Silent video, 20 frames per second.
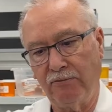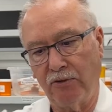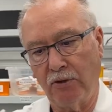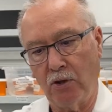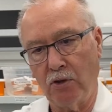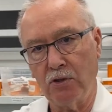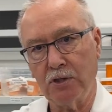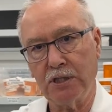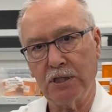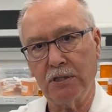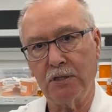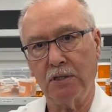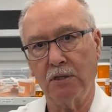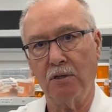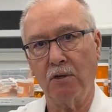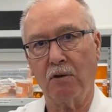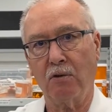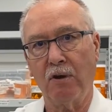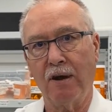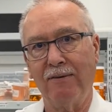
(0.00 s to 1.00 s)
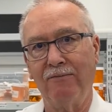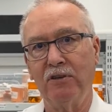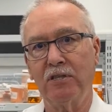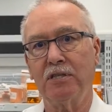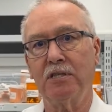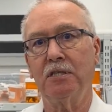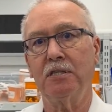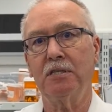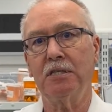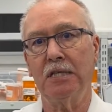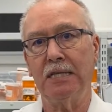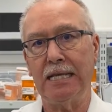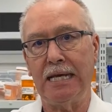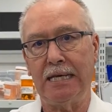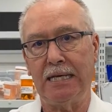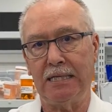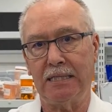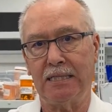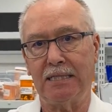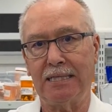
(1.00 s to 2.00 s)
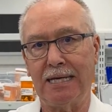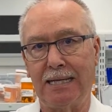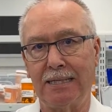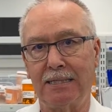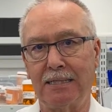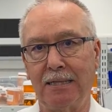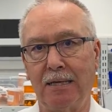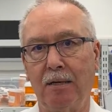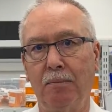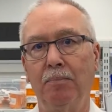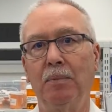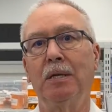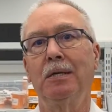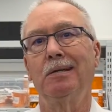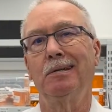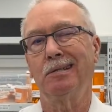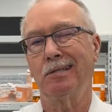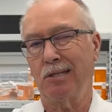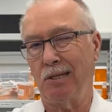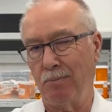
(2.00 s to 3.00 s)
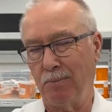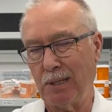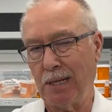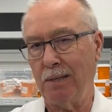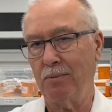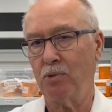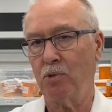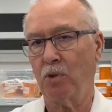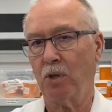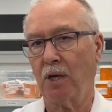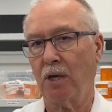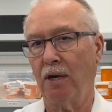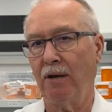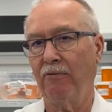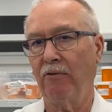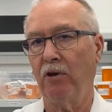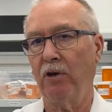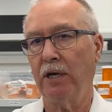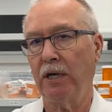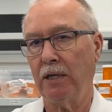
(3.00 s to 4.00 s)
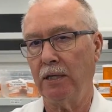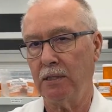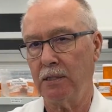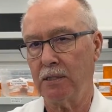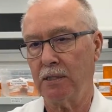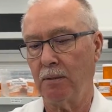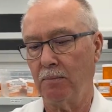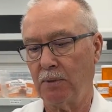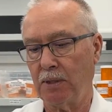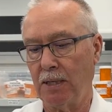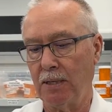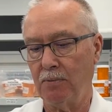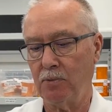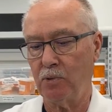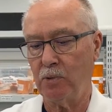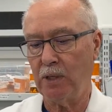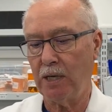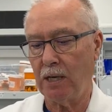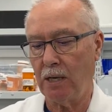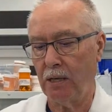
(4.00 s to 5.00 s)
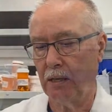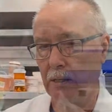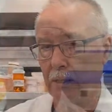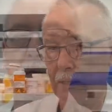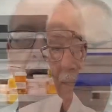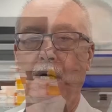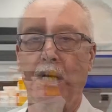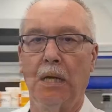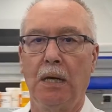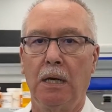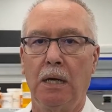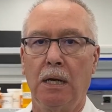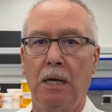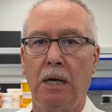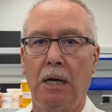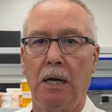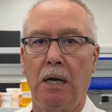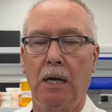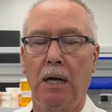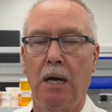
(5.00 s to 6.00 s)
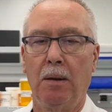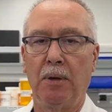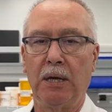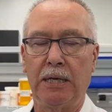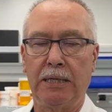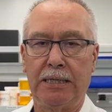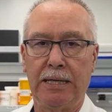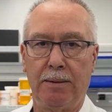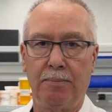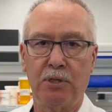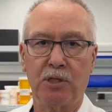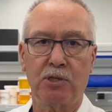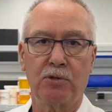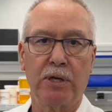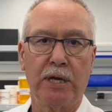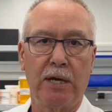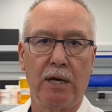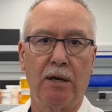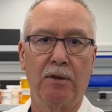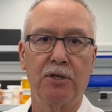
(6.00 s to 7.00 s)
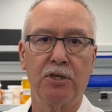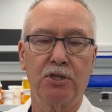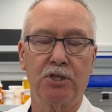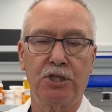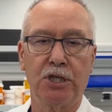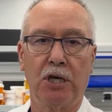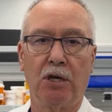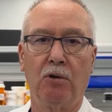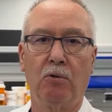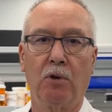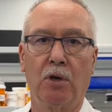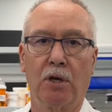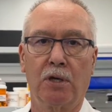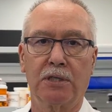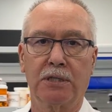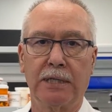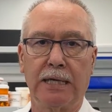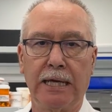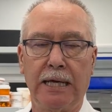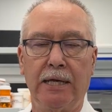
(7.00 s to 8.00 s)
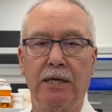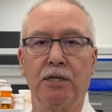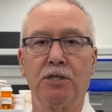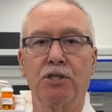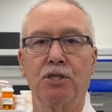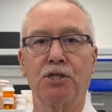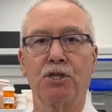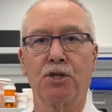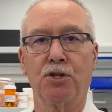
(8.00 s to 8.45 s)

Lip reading: flows into the crevices and then it sets up. Sometimes we're covering it, sometimes we aren't. I'm going to demonstrate how this gel works. Again, it's